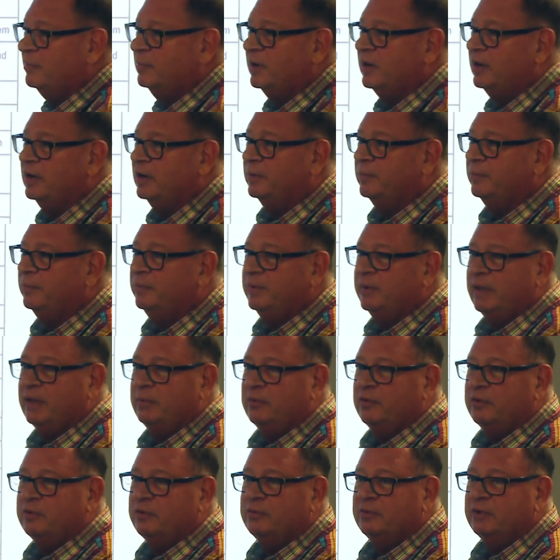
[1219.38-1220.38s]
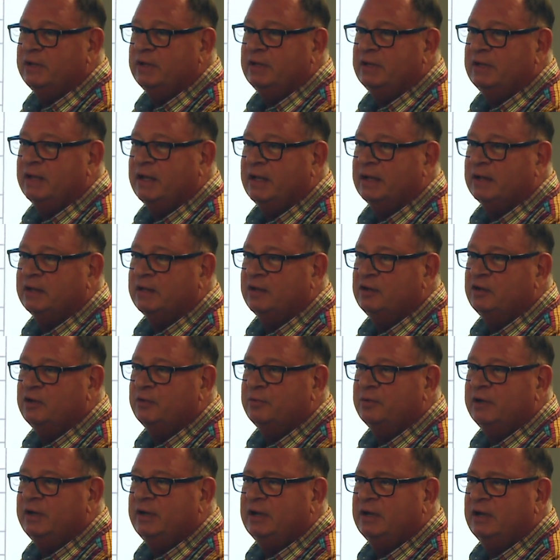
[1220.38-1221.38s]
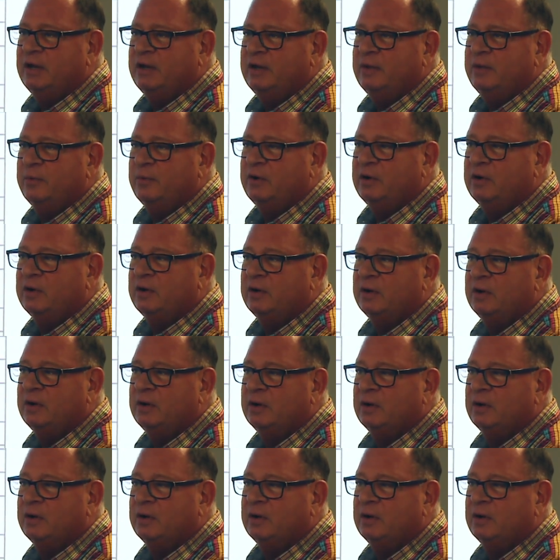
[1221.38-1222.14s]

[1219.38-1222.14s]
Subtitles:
going to be able to read that. Can you read it anywhere?